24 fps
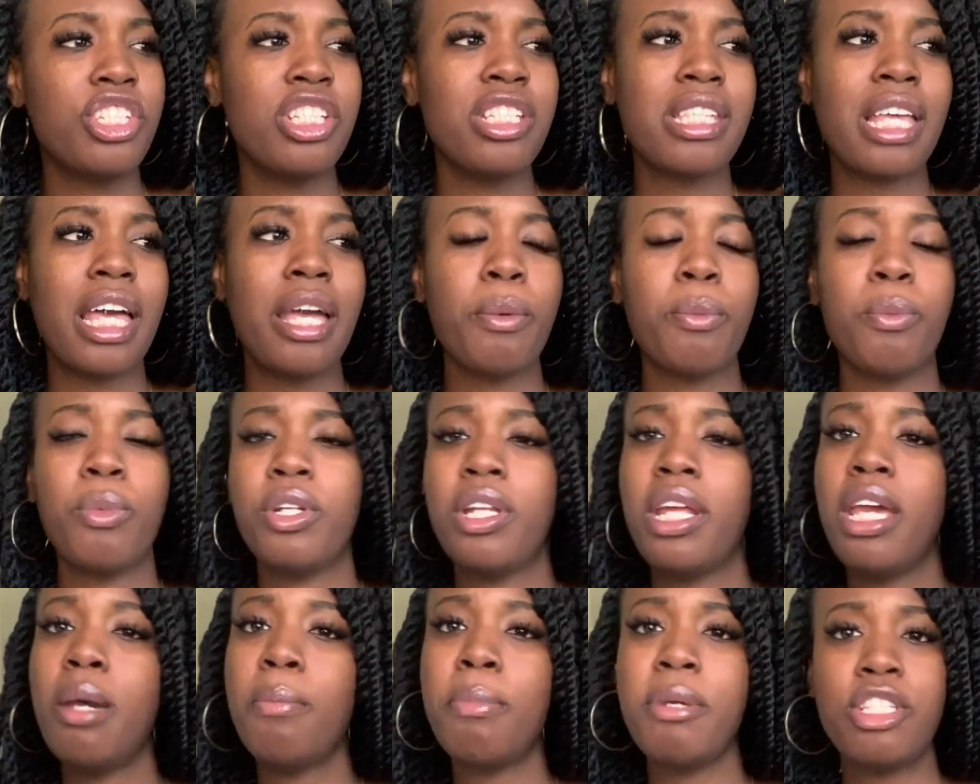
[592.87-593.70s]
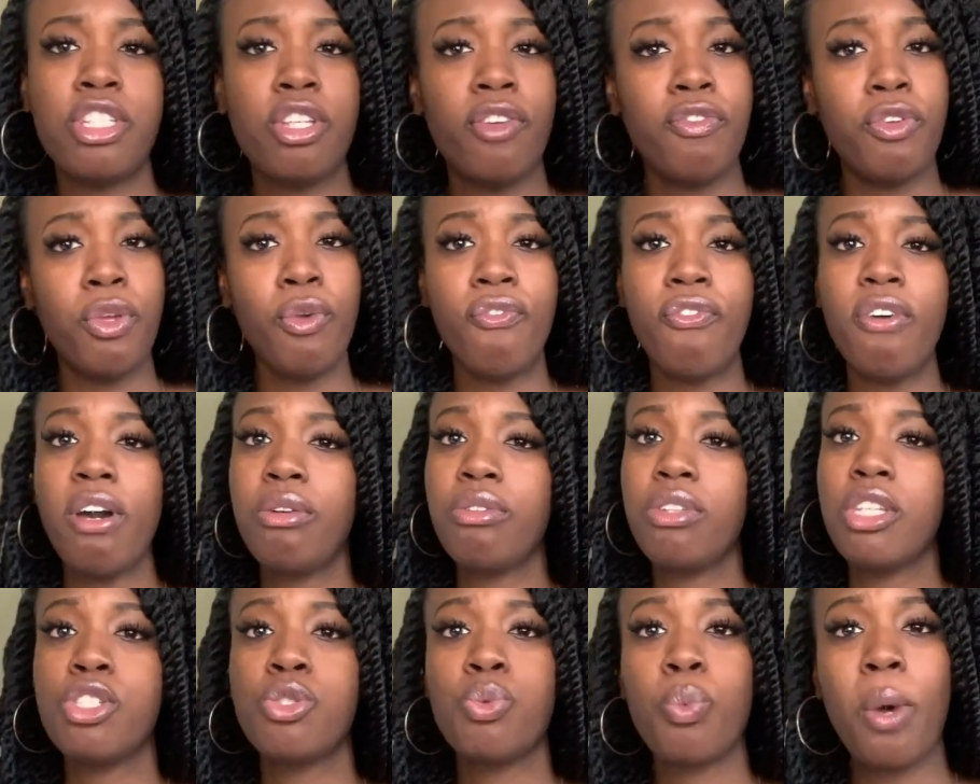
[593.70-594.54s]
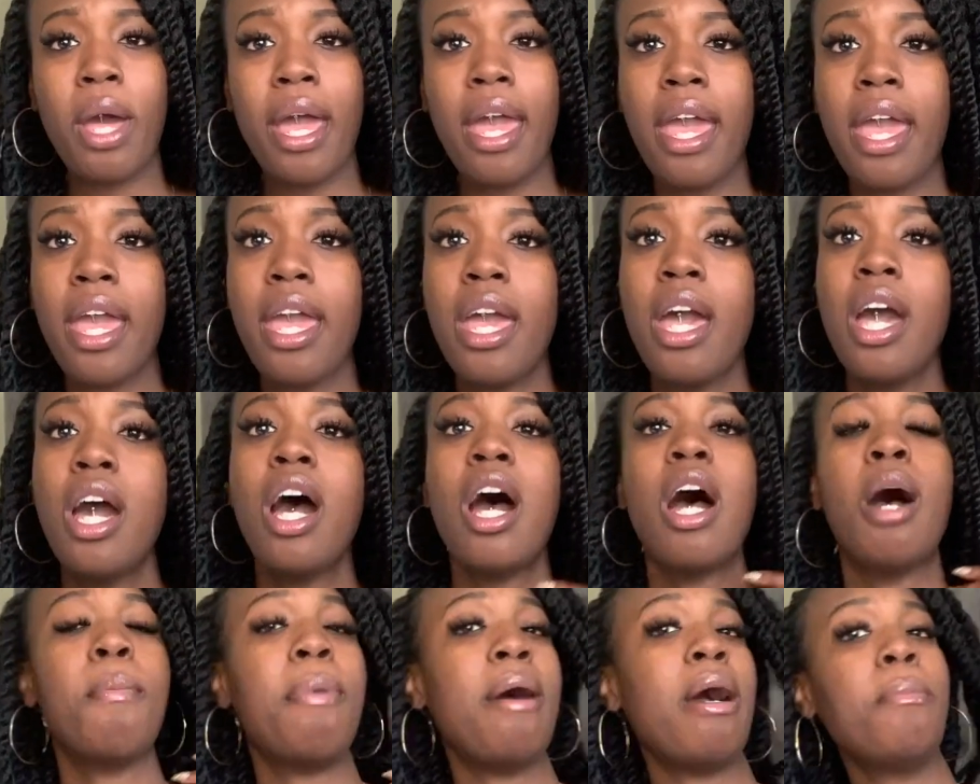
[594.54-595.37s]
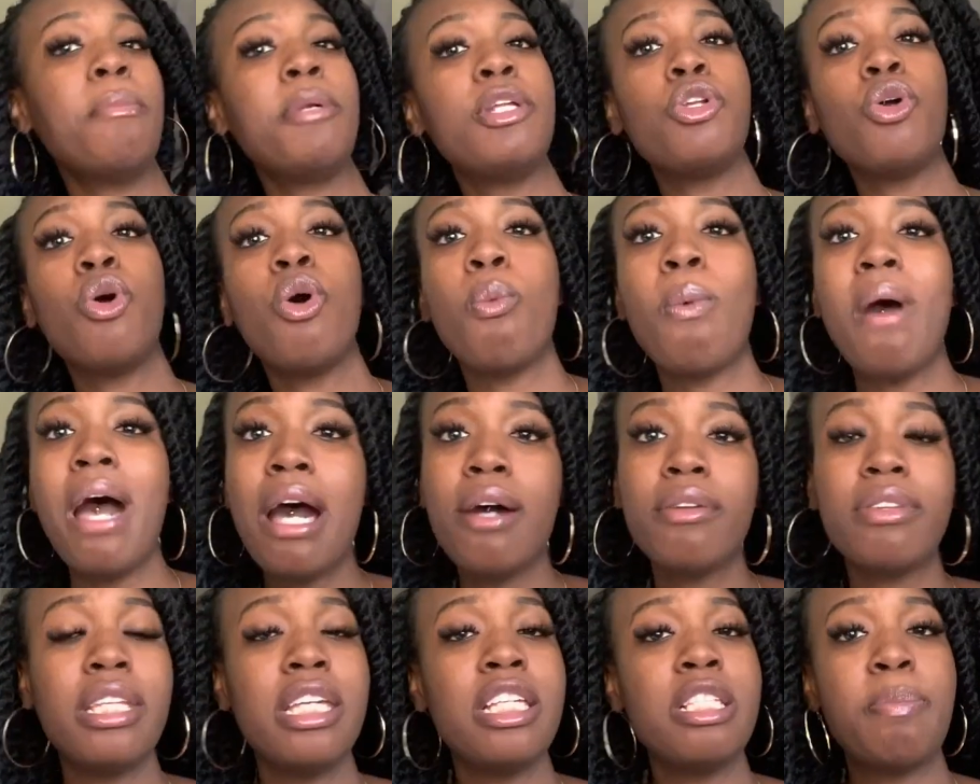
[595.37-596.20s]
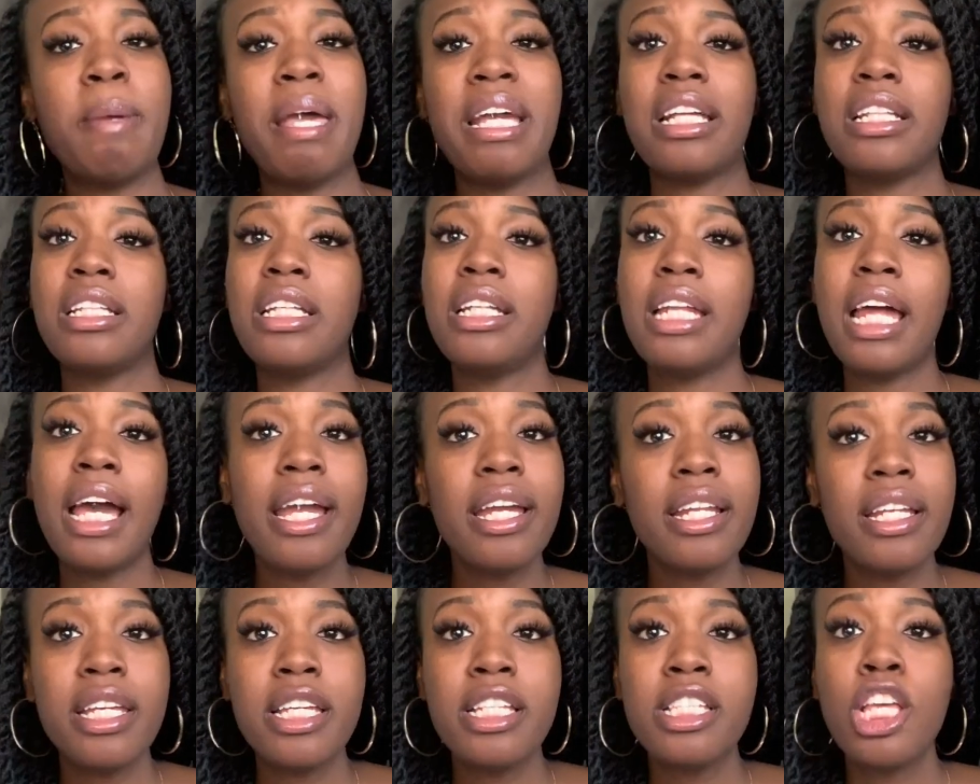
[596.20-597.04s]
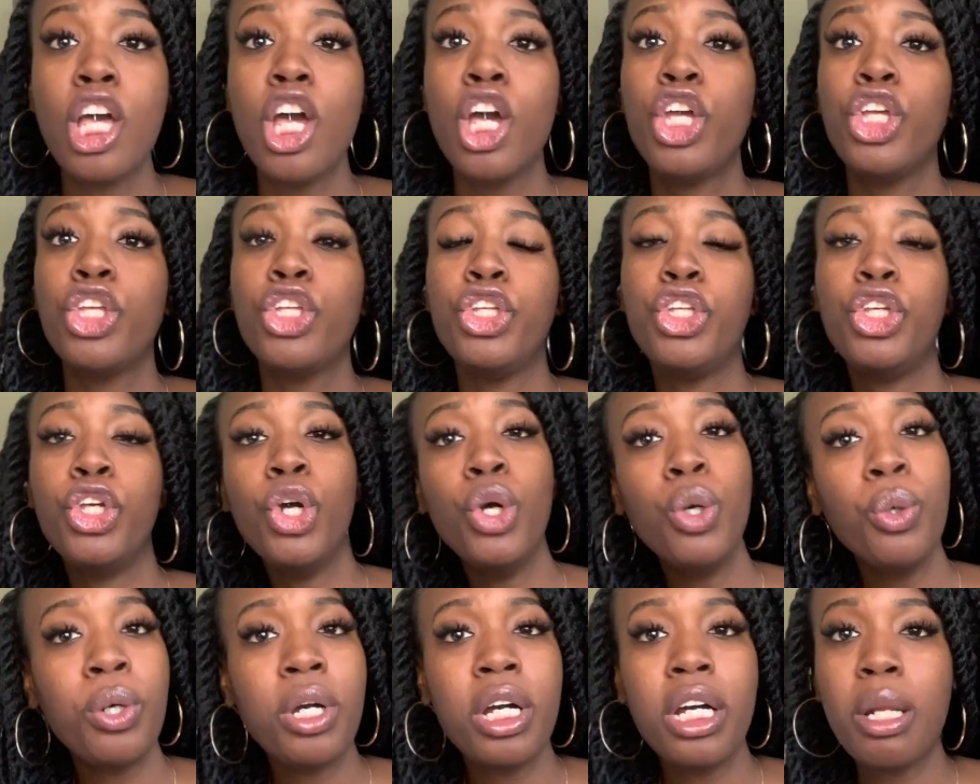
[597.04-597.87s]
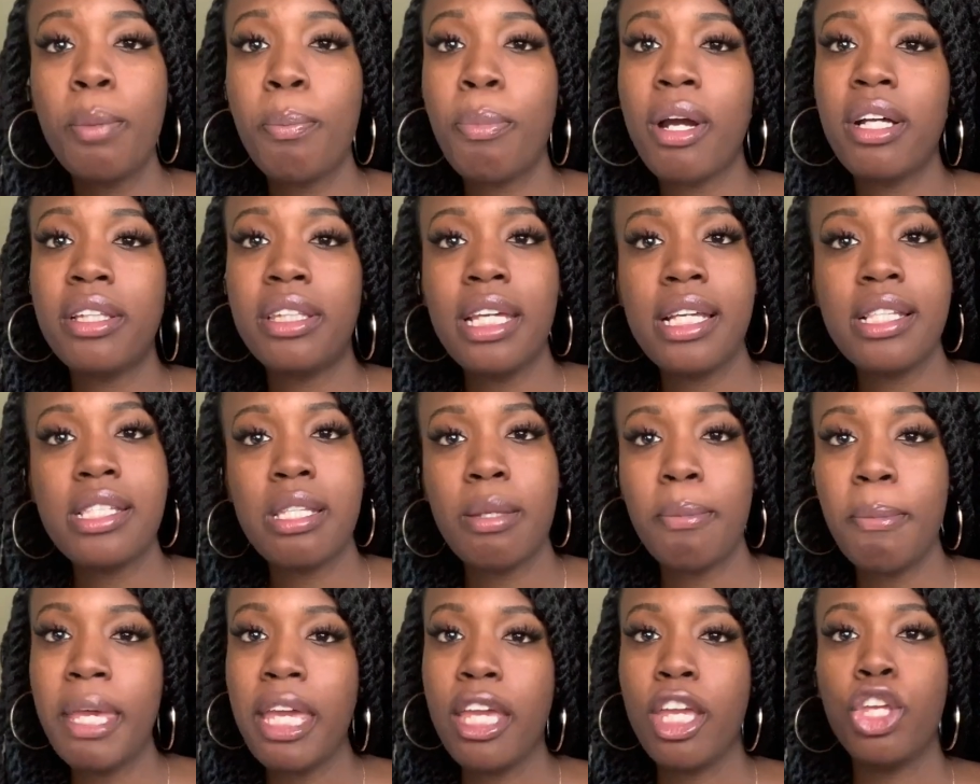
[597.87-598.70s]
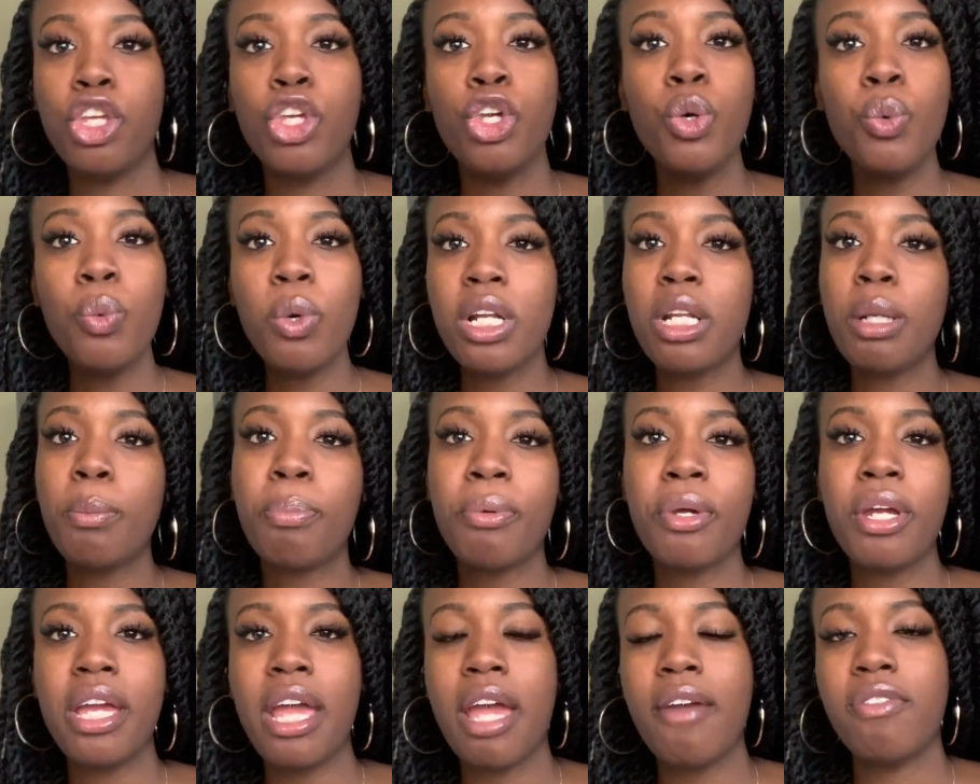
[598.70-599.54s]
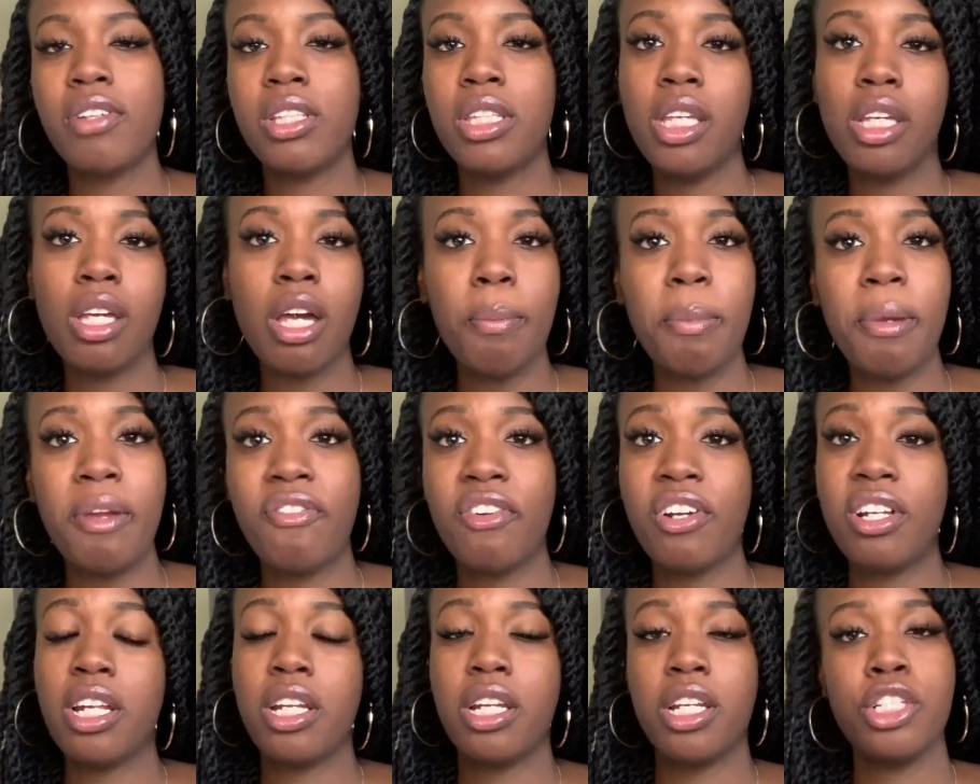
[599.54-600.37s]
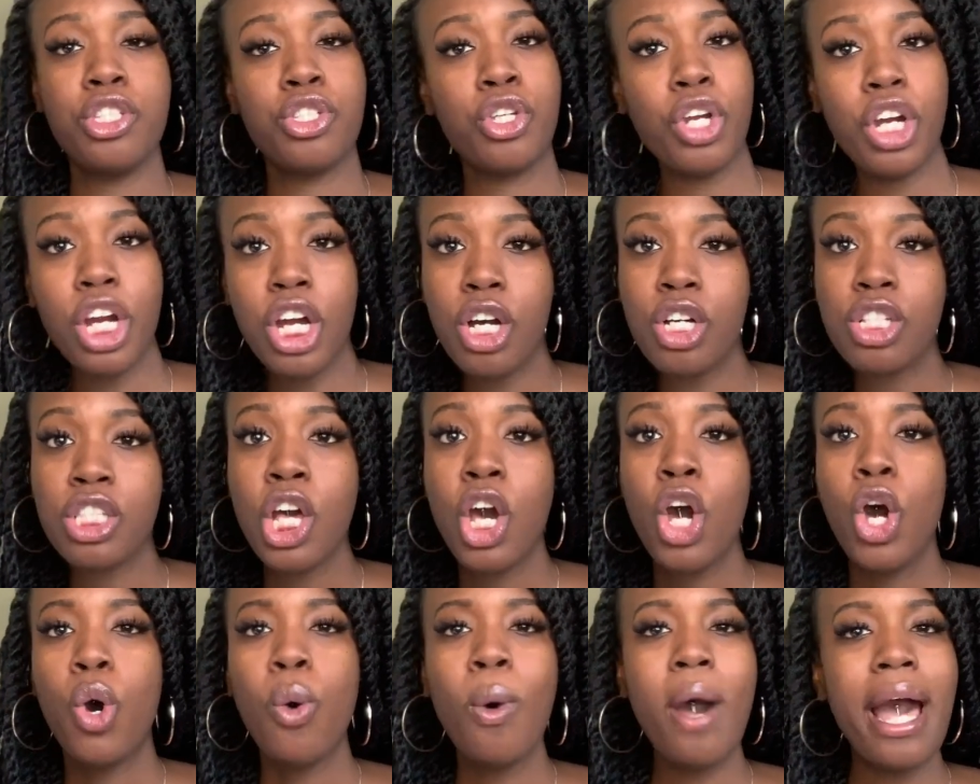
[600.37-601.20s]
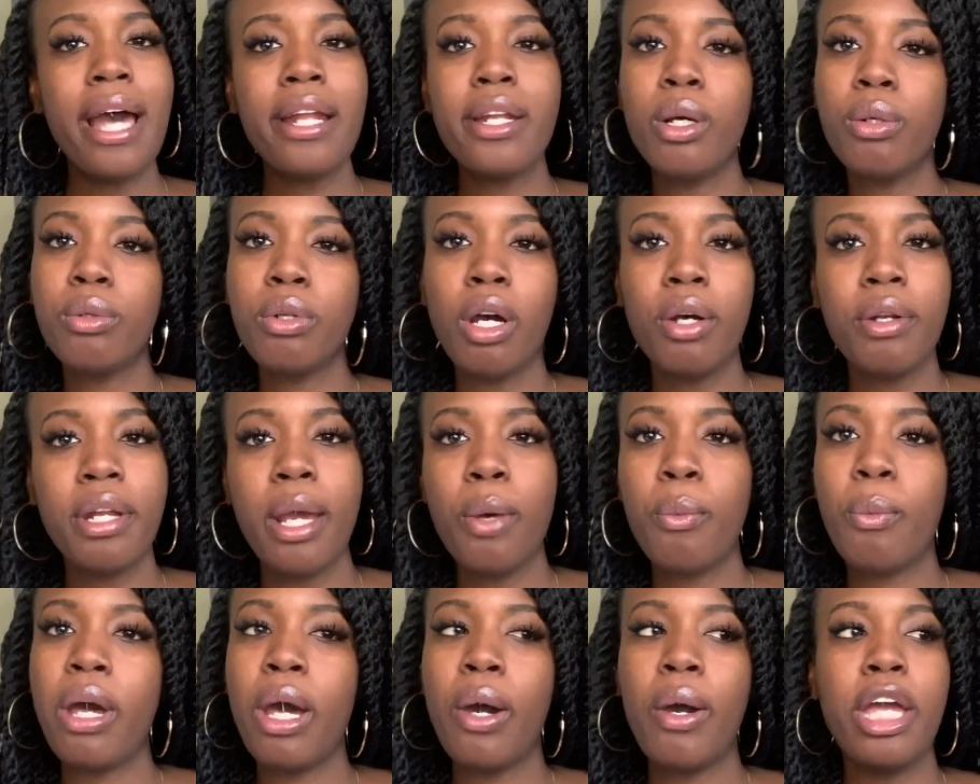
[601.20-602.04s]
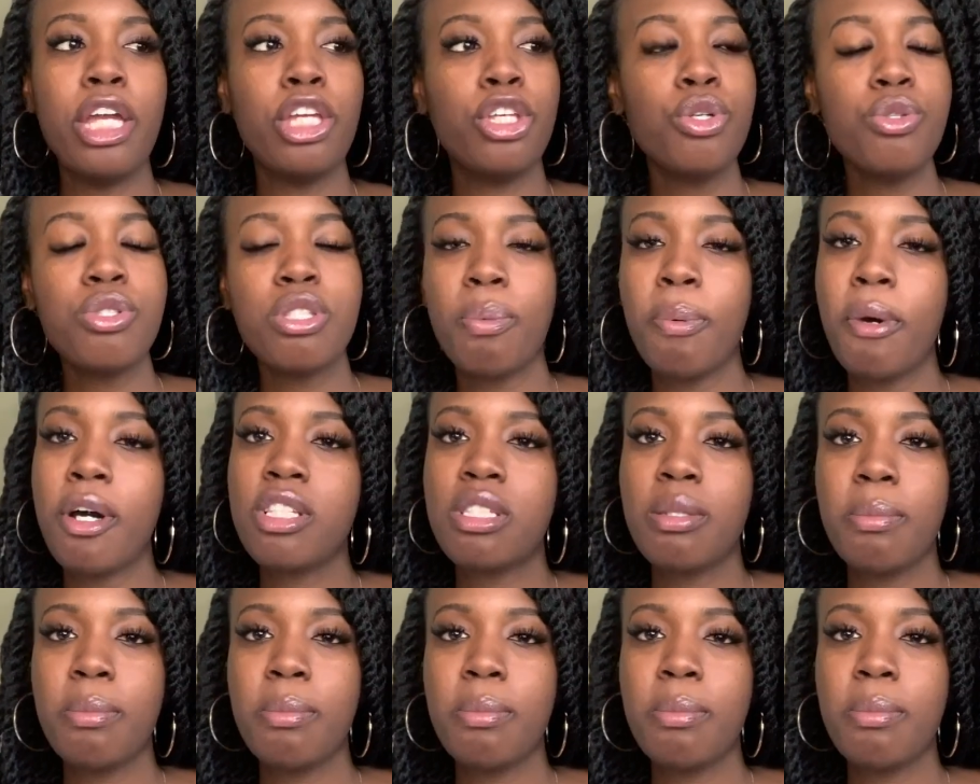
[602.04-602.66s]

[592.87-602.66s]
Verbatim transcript: She's like, well, damn, bitch, if you felt this way about me doing wild things back in the 90s, you could have brought that to me. You want to bring everything up in front of these girls who I don't know that well, and you supposed